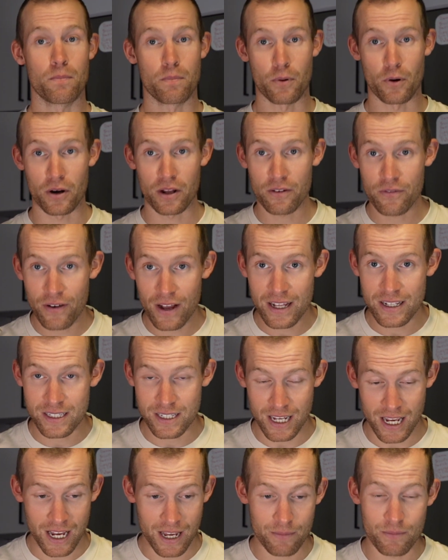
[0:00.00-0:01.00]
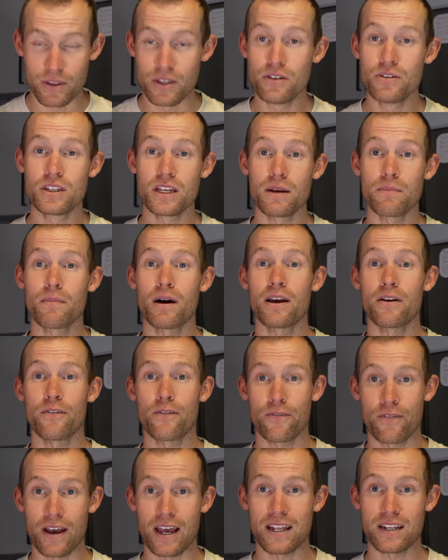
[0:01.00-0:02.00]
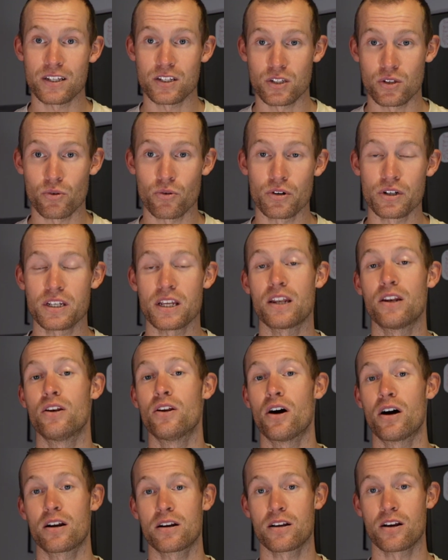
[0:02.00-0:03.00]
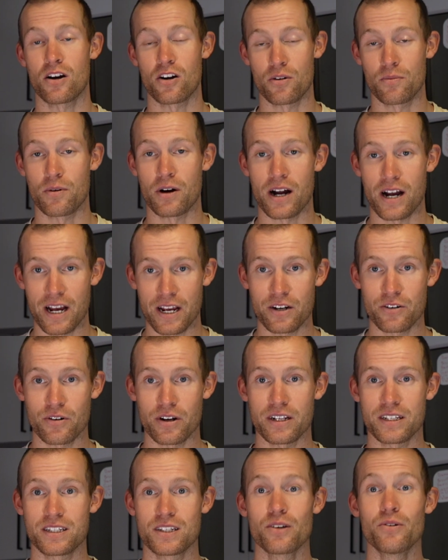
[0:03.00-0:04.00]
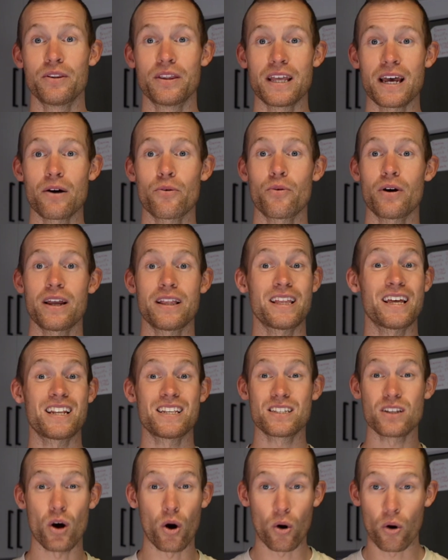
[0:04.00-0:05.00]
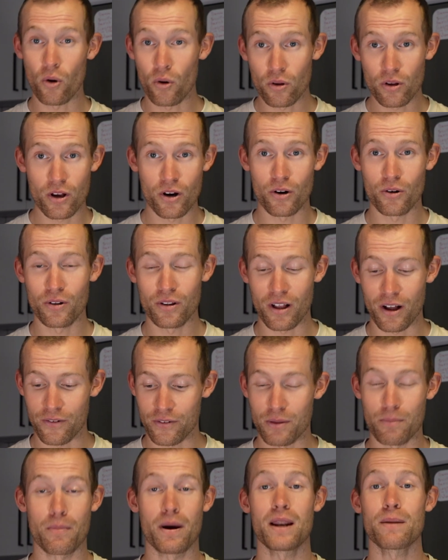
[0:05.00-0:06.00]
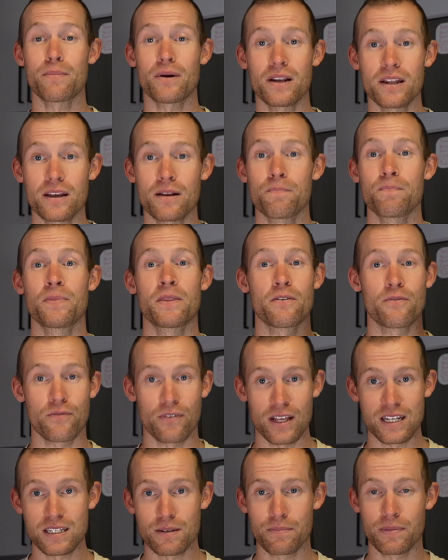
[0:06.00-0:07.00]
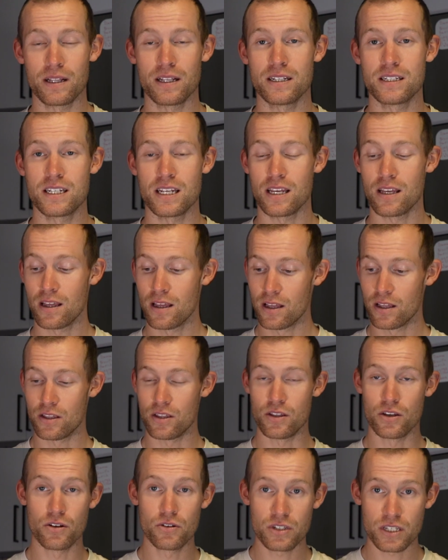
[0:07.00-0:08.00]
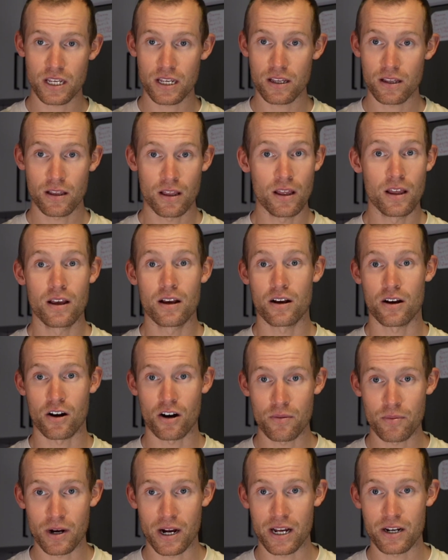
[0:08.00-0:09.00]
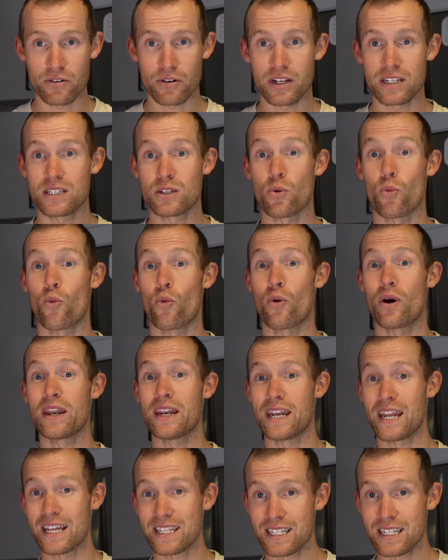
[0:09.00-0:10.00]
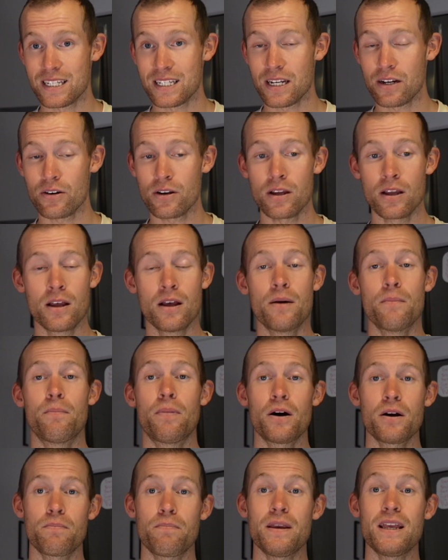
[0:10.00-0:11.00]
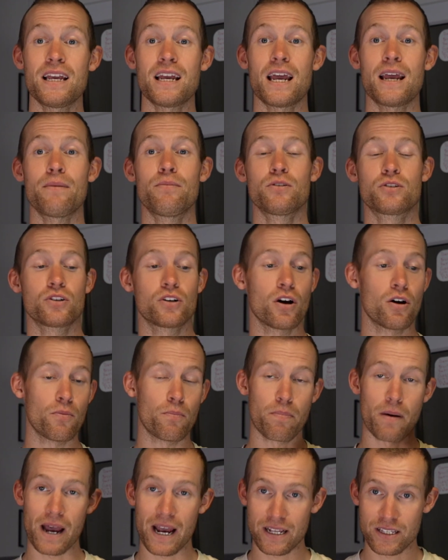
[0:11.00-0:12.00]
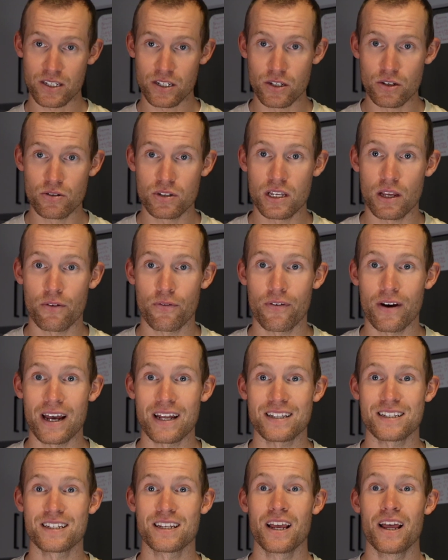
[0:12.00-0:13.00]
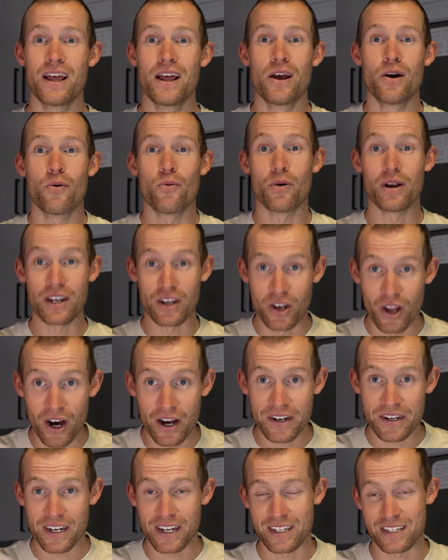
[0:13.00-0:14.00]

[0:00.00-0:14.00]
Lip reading: burning fats. I'm using my fat stores and not carbohydrates. So in that way, that is the whole goal of the metabolic flexibility, using carbohydrates when necessary, but being able to go back to using fats when not